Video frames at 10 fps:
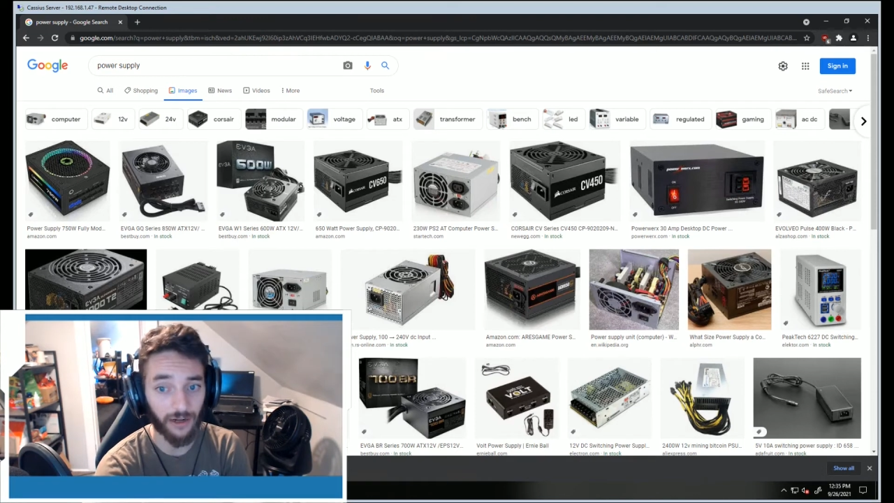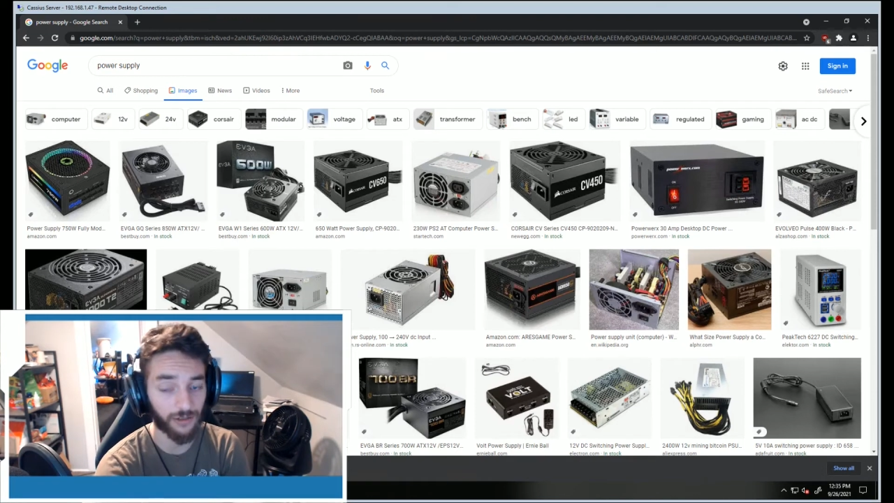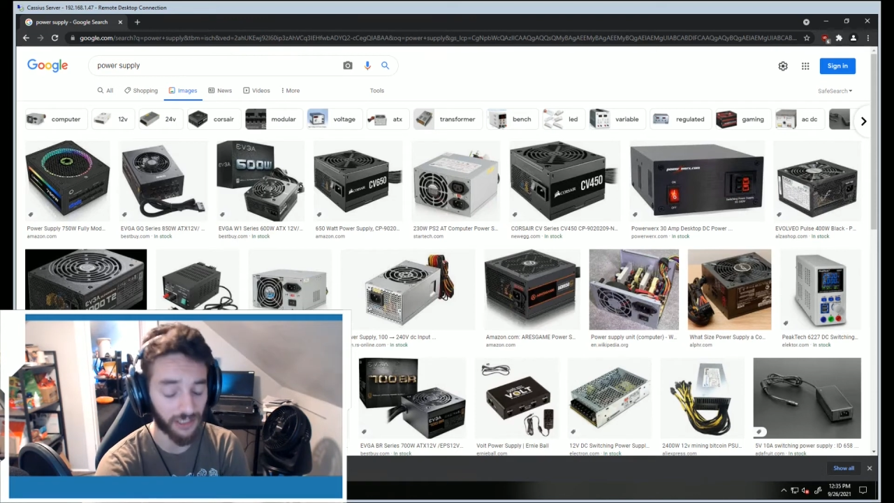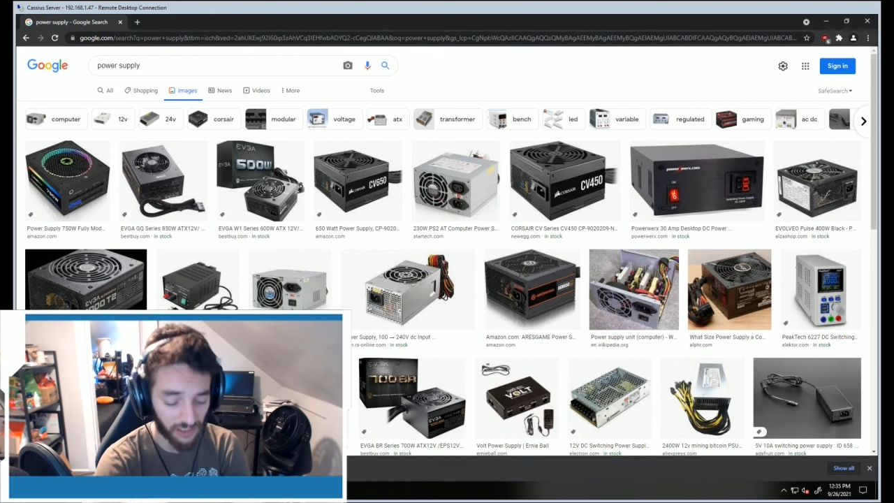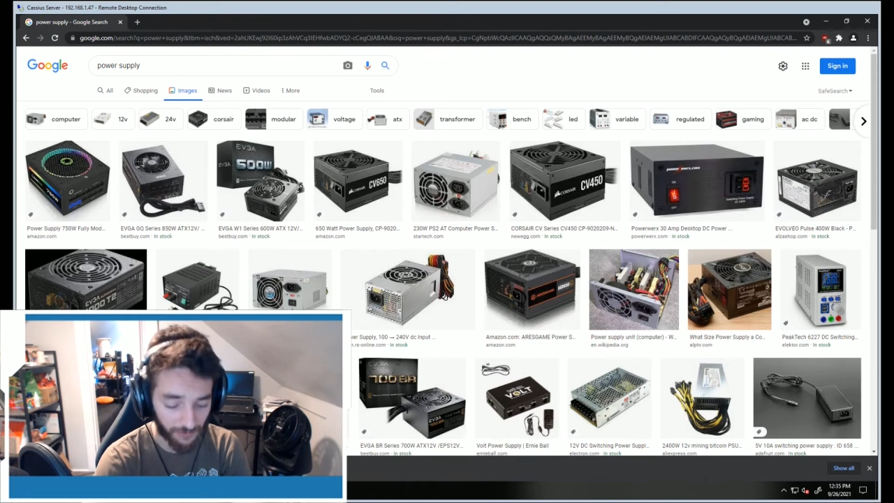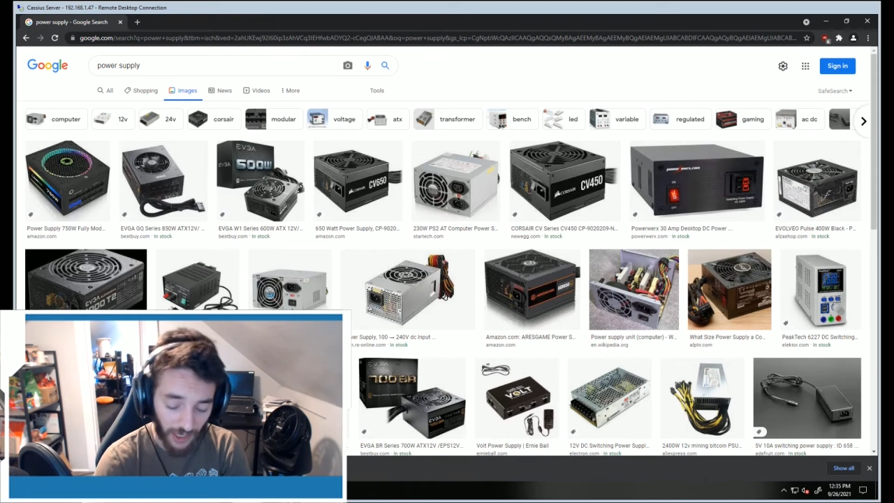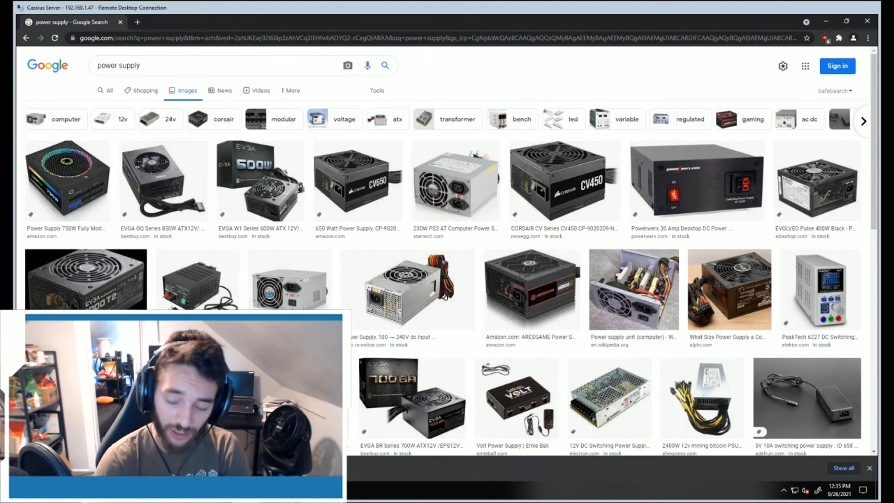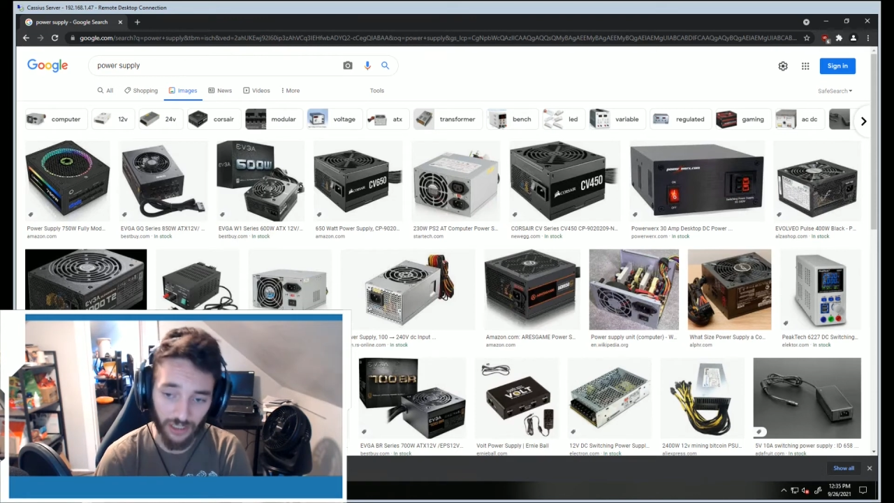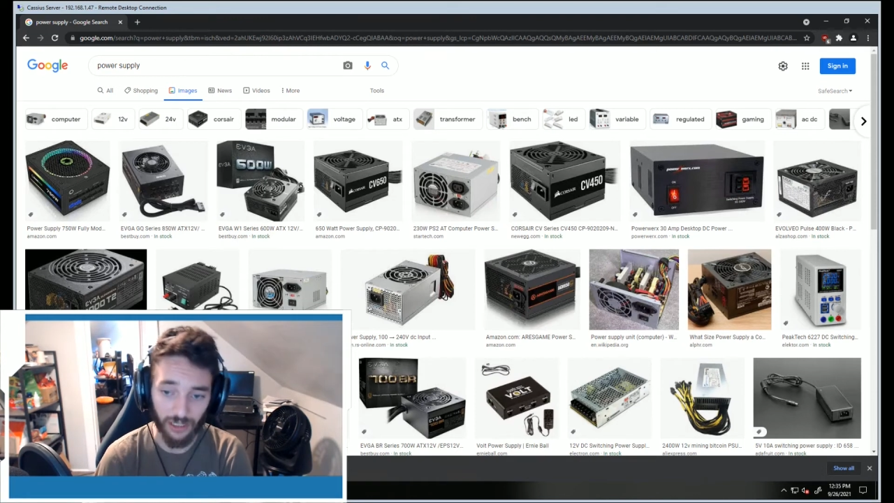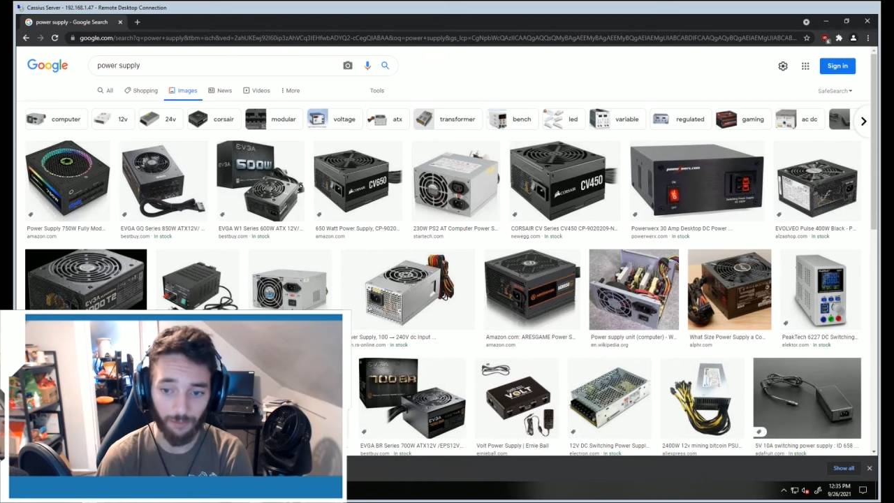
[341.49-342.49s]
especially
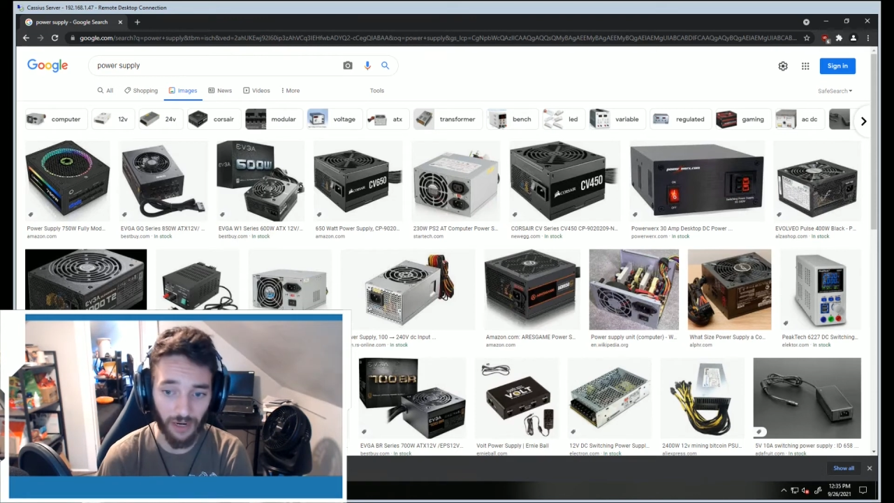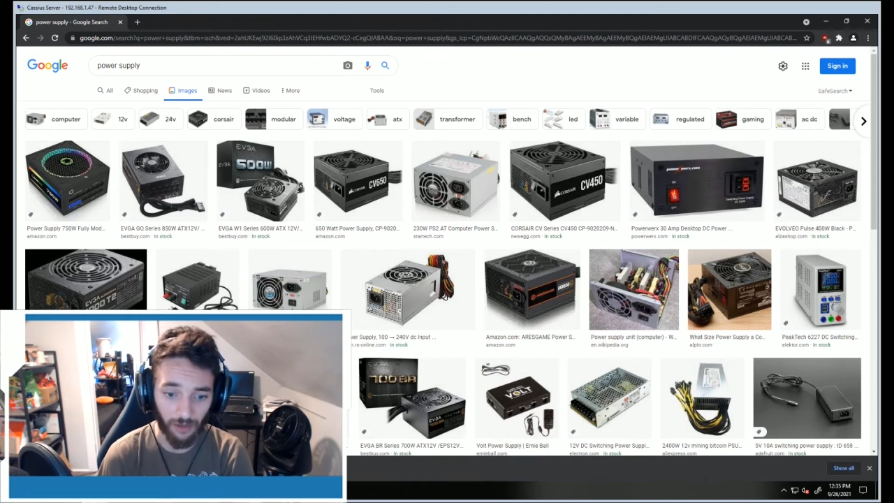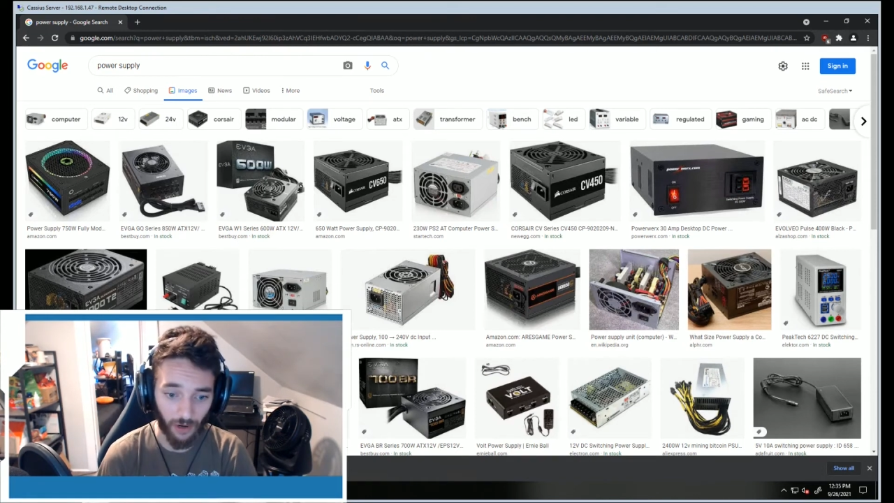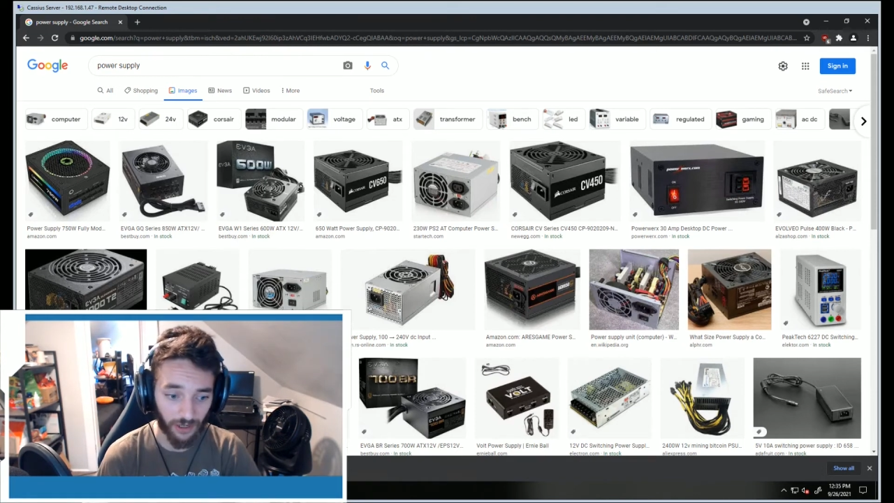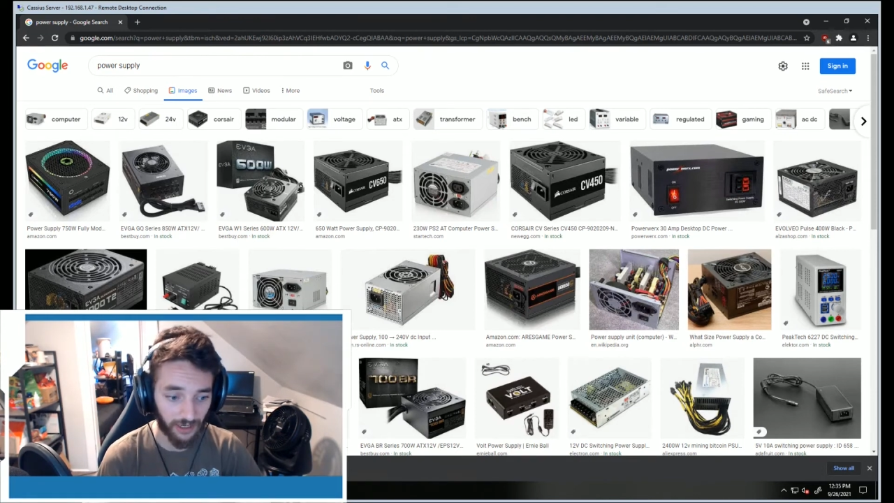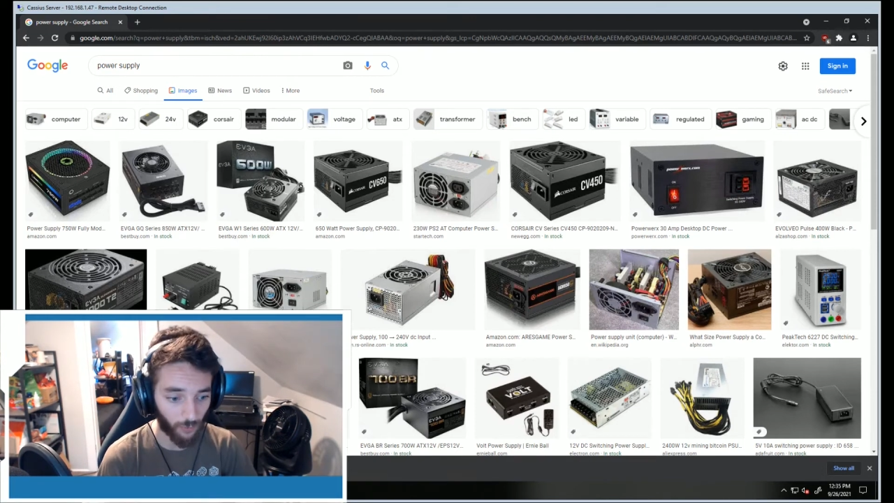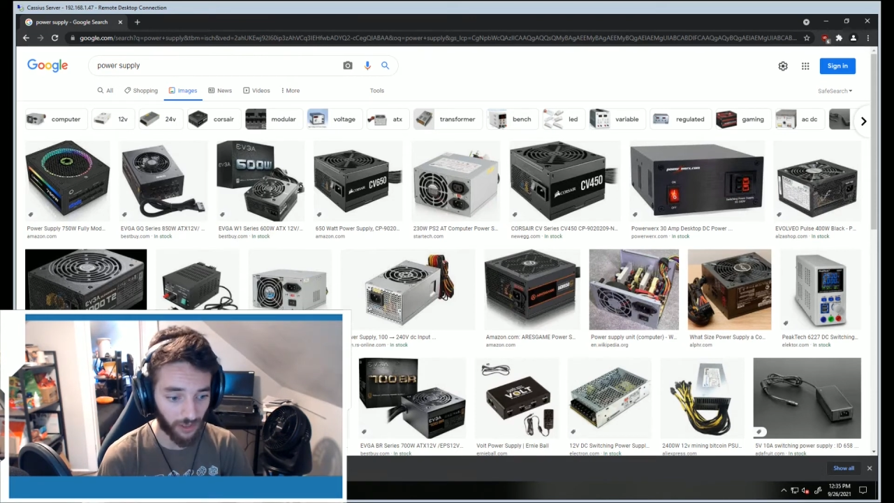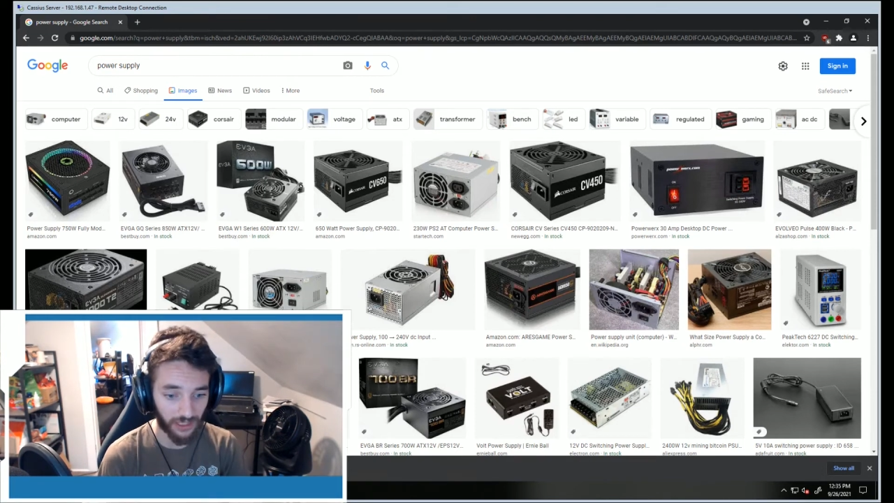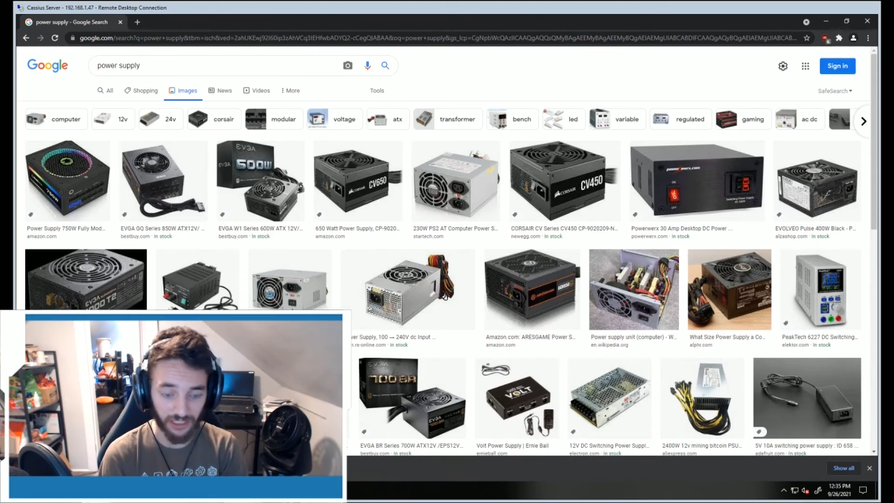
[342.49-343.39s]
in a bear market when these